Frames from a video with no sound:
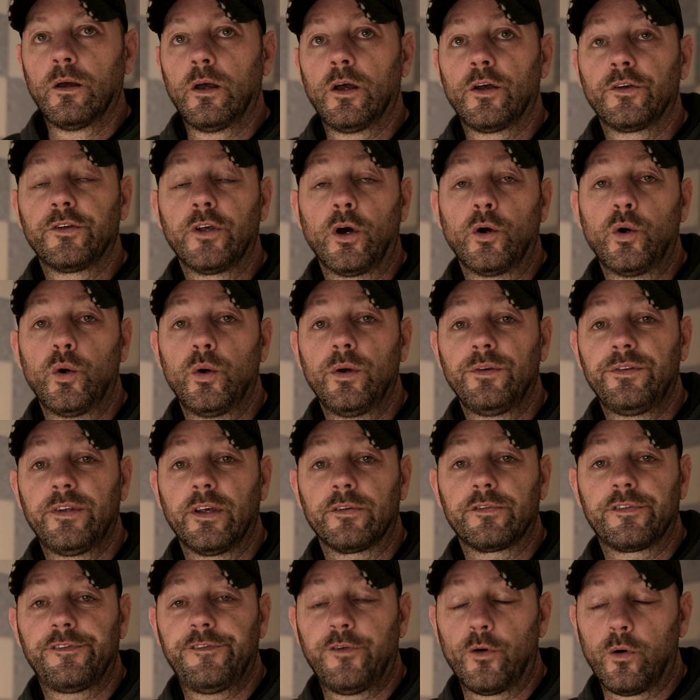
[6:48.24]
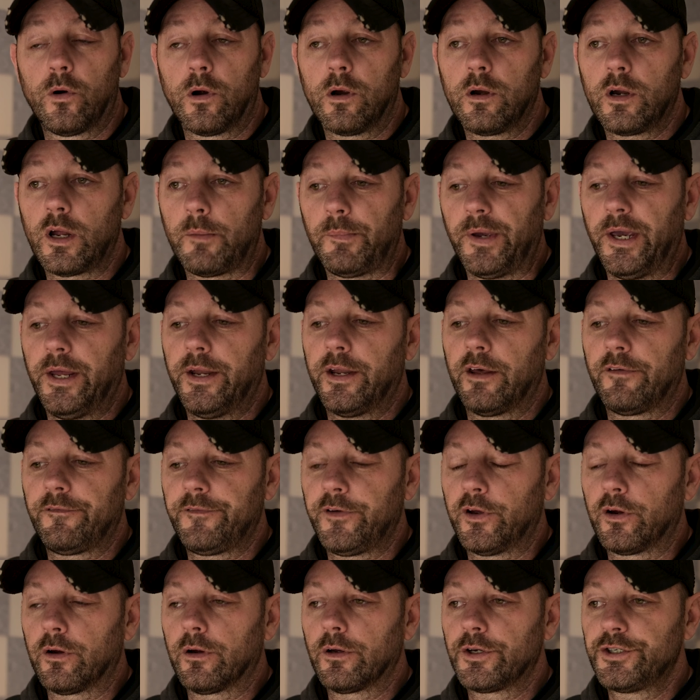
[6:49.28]
So who is this for? I mean, if
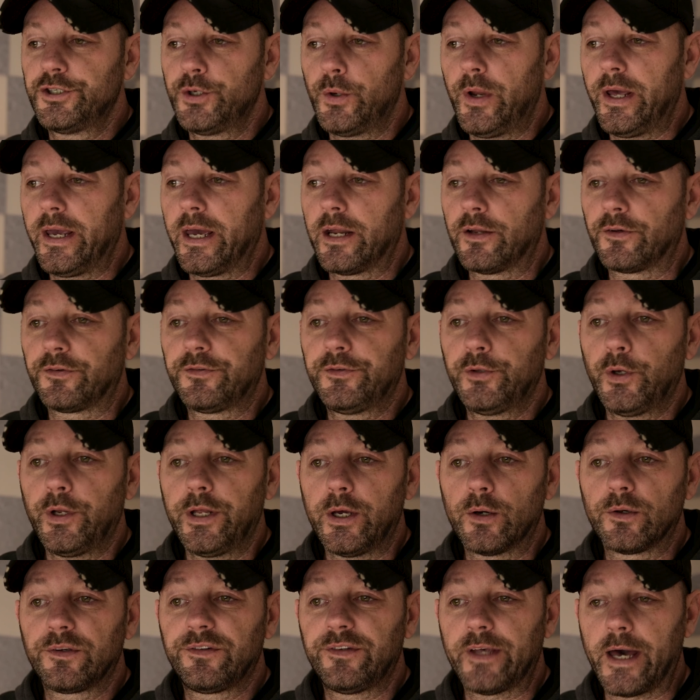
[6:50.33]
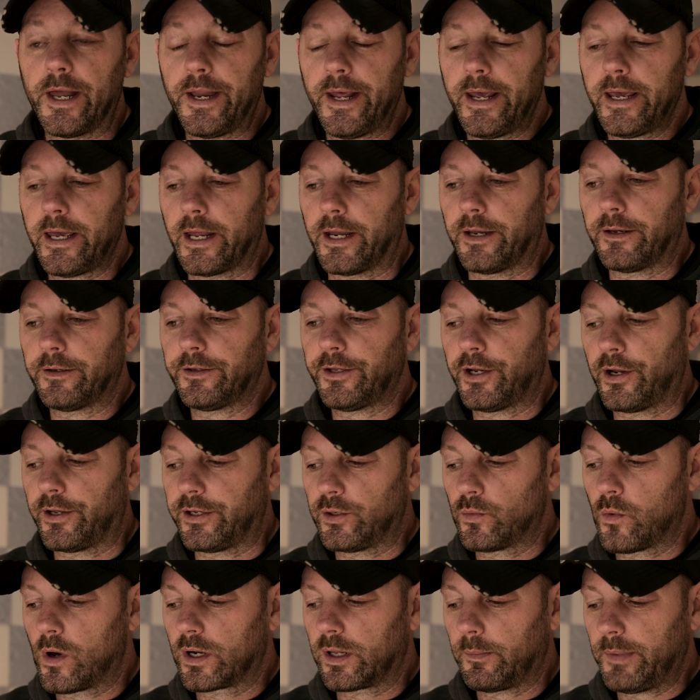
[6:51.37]
you're shooting in a studio setting and, you know,
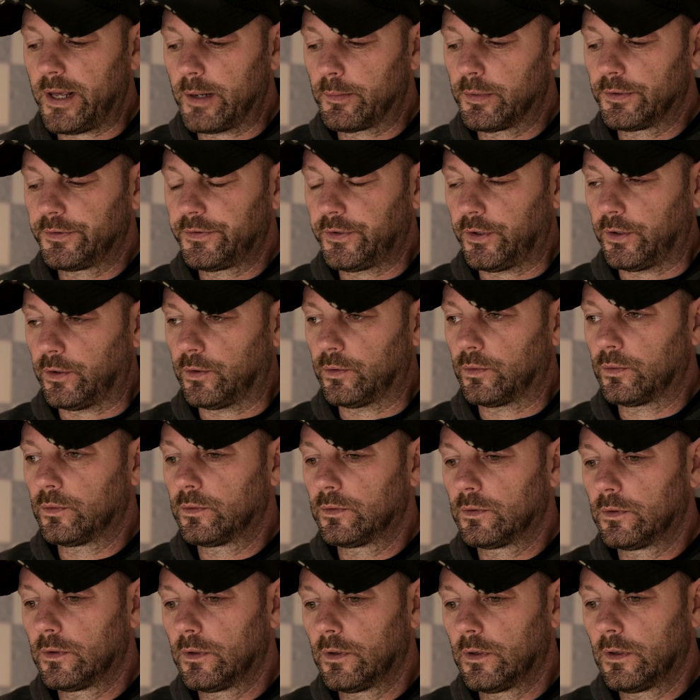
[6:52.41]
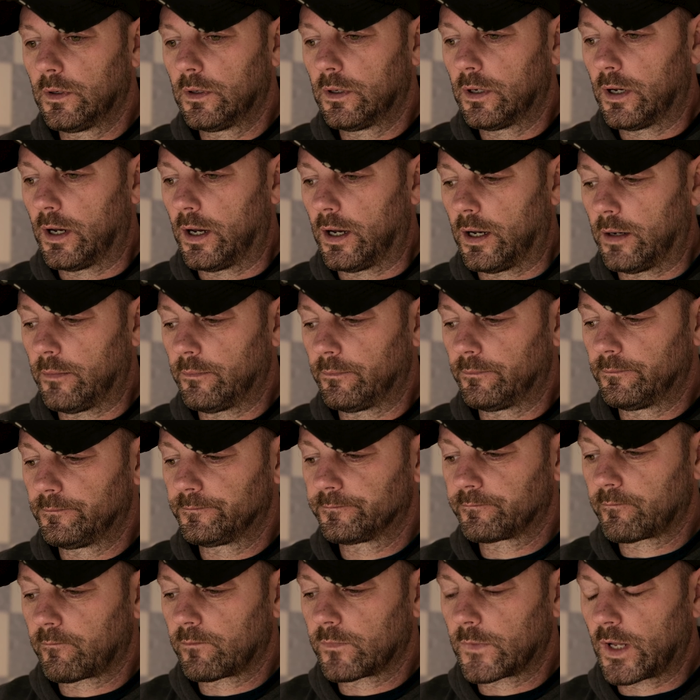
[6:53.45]
you want to be able to,
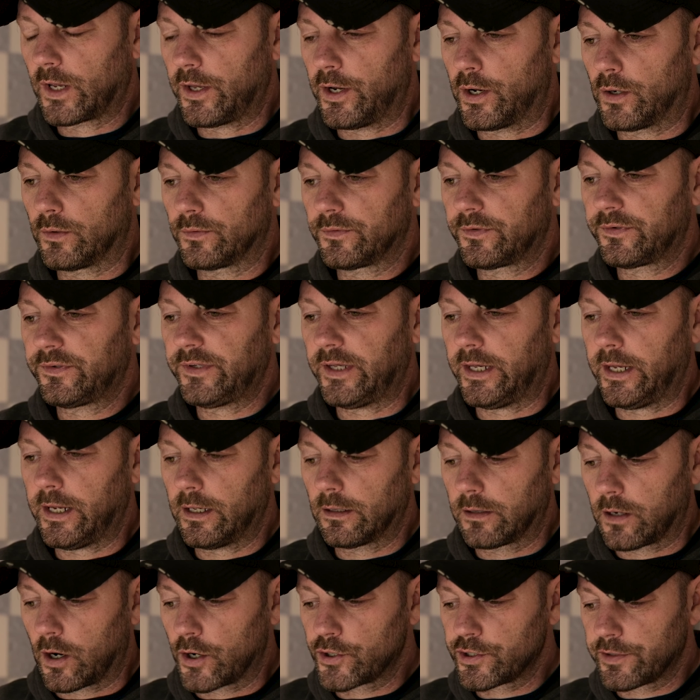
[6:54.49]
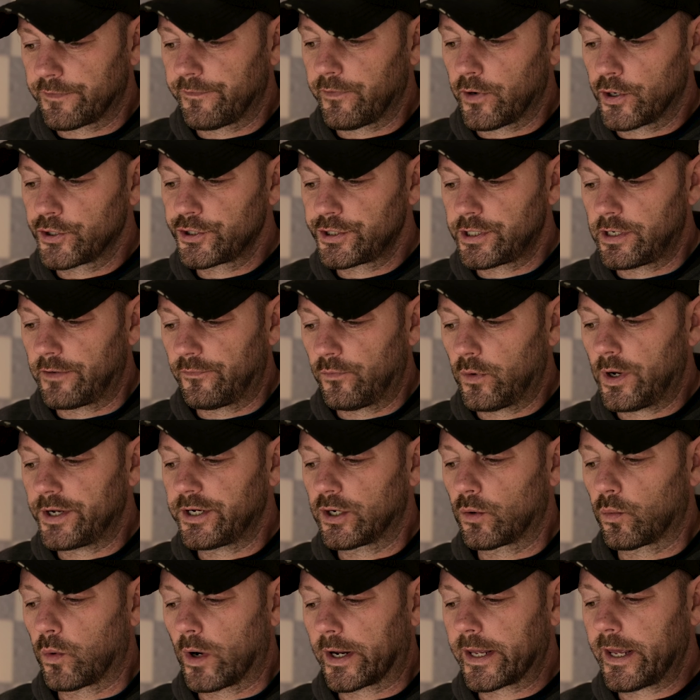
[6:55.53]
you know, see a larger version of what
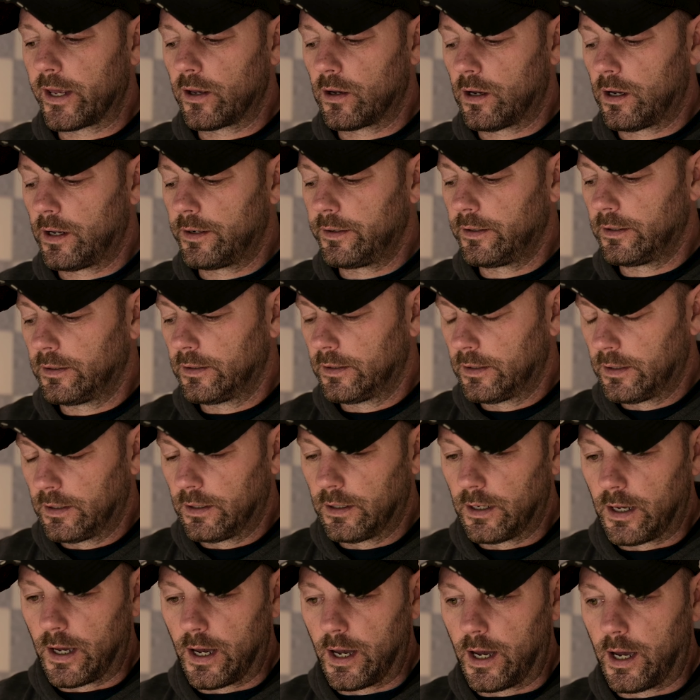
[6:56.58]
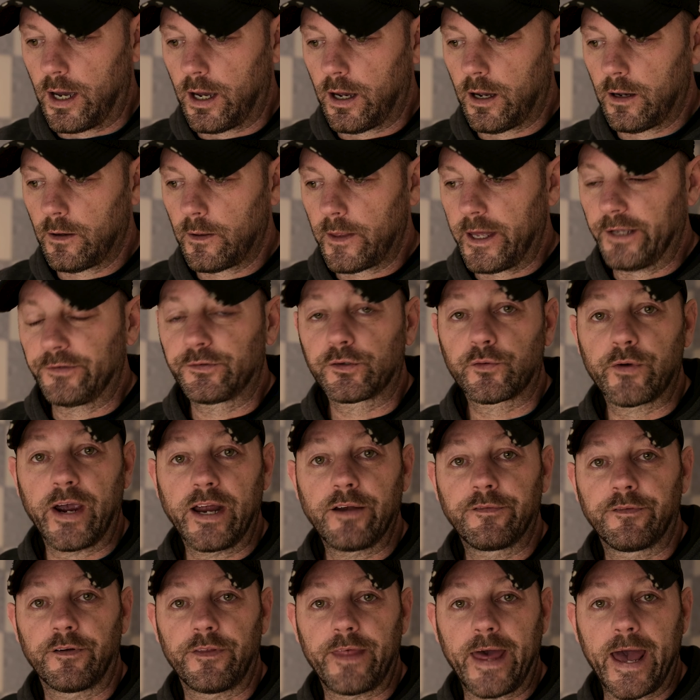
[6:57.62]
you're working on, it's
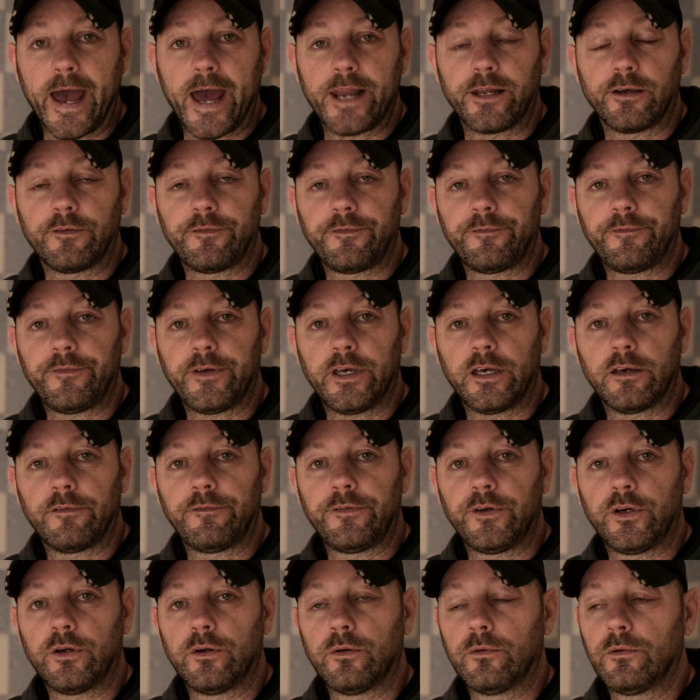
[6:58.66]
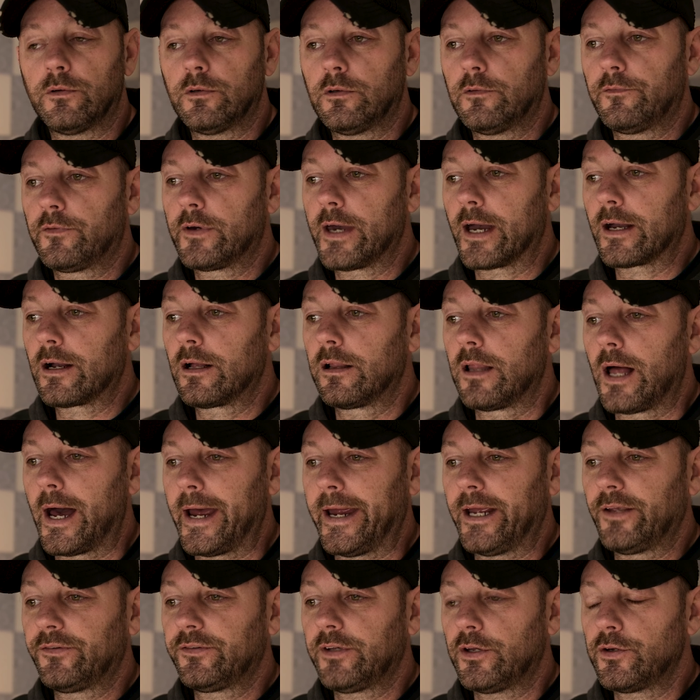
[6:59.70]
great for that. If you've got
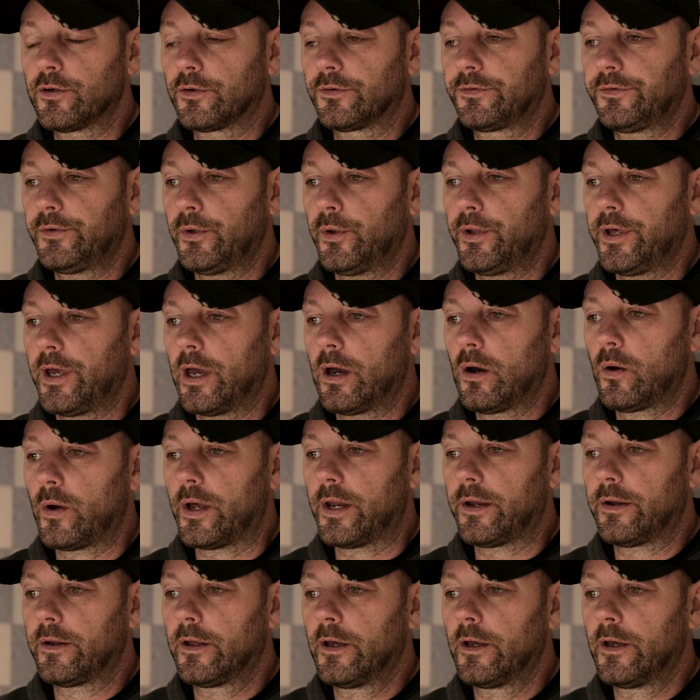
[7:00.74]
clients in your studio and